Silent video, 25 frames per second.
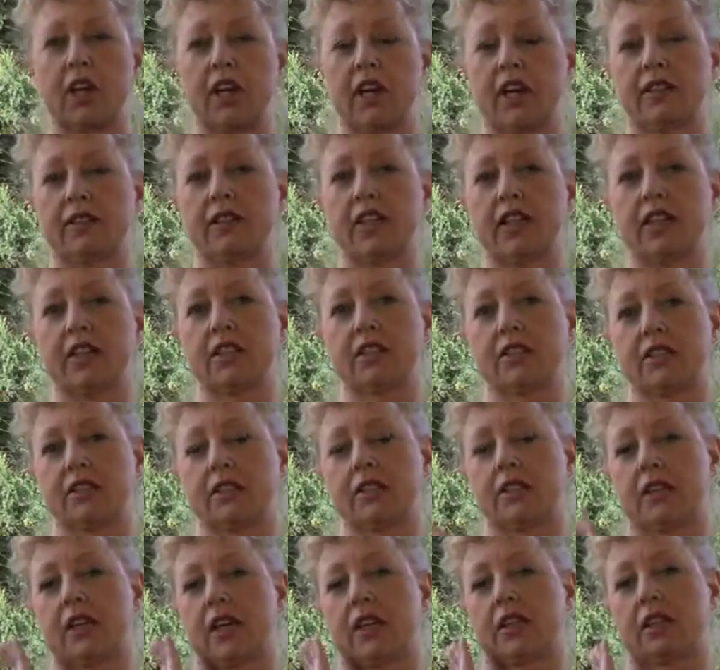and that is
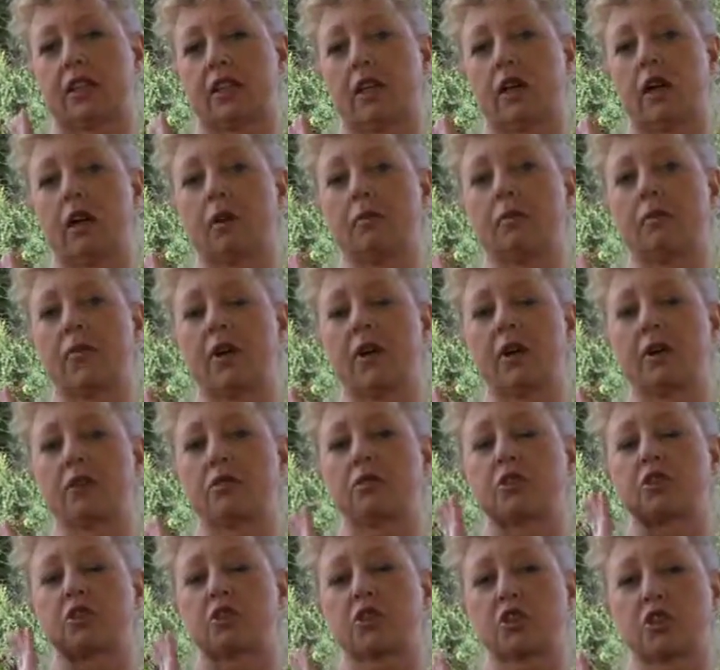to get the arm
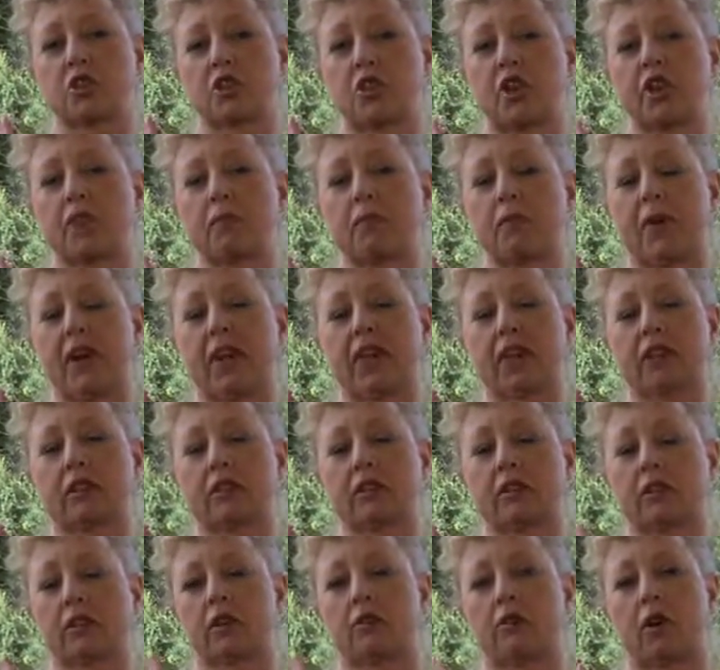bone straight back
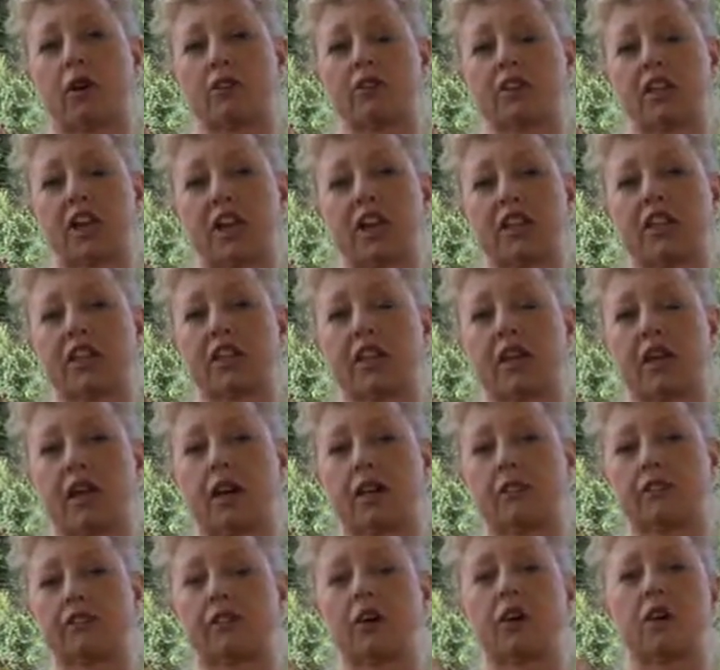into the rotator
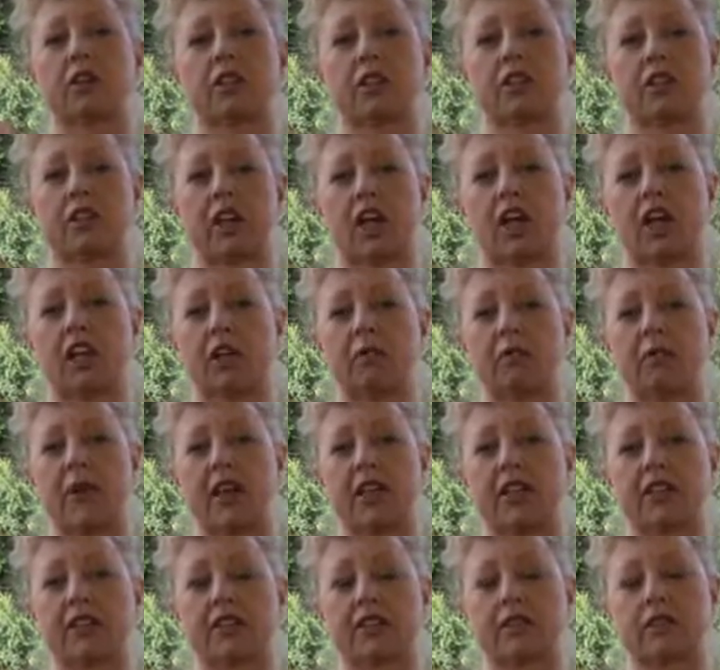cuff on a daily
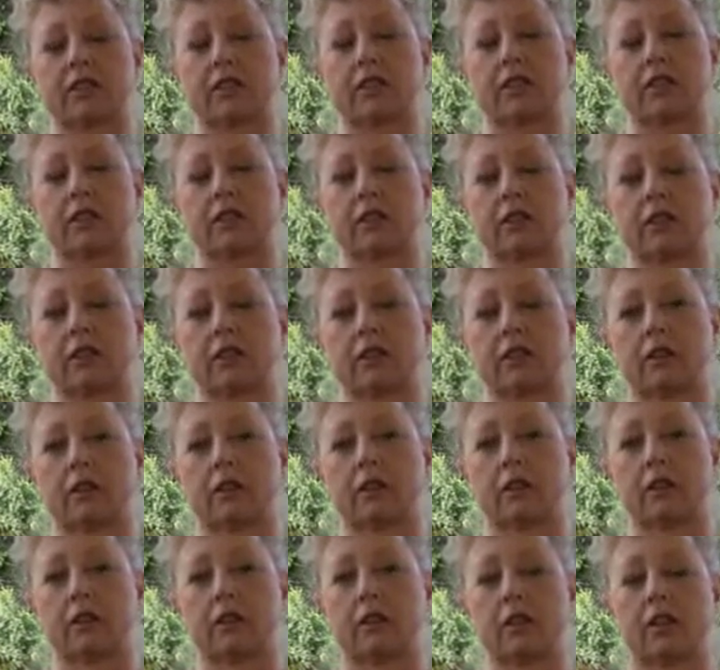basis.
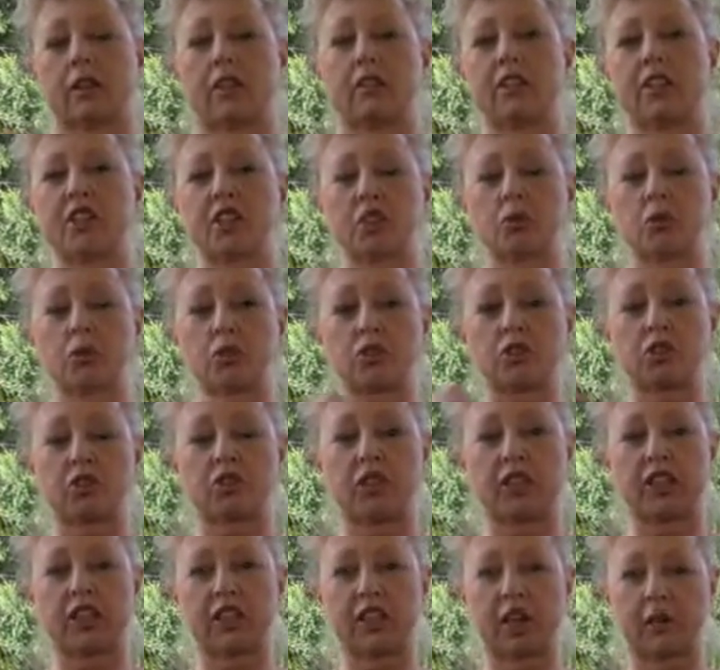This will
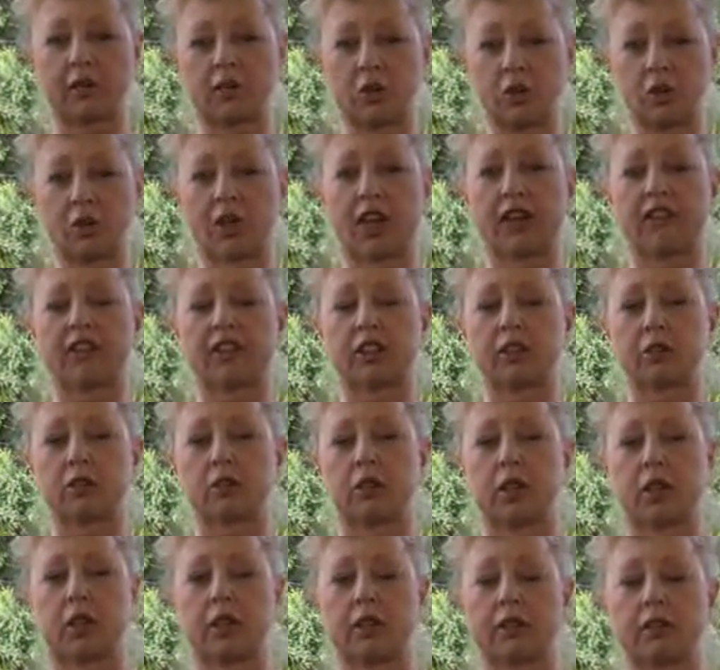straighten up your clavicle
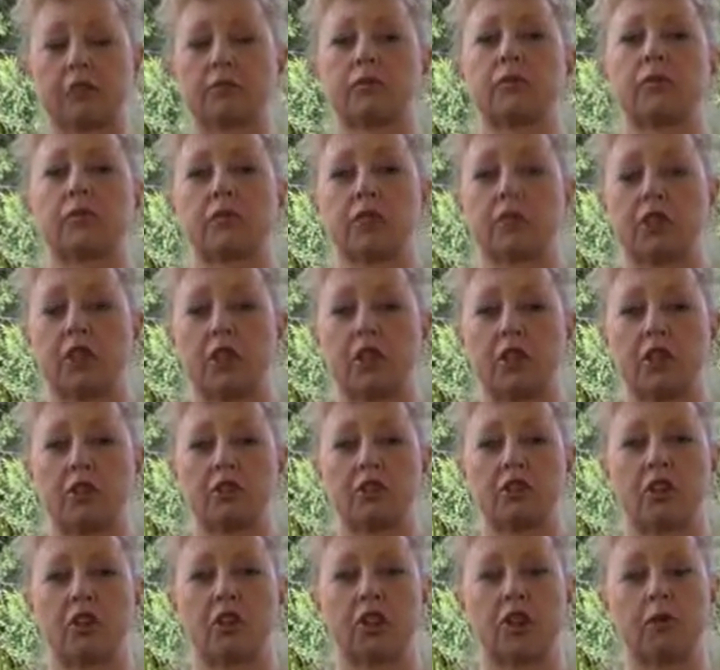line.
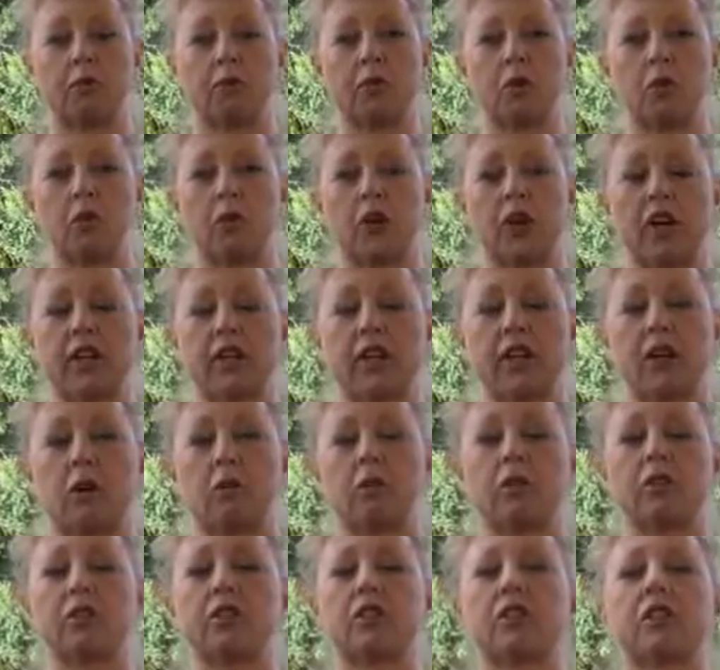So number 1, I
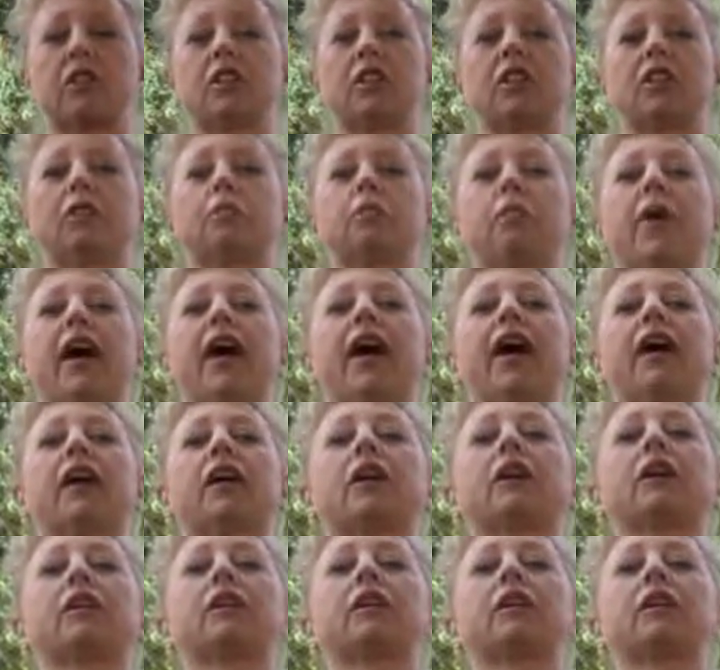want you to lean back,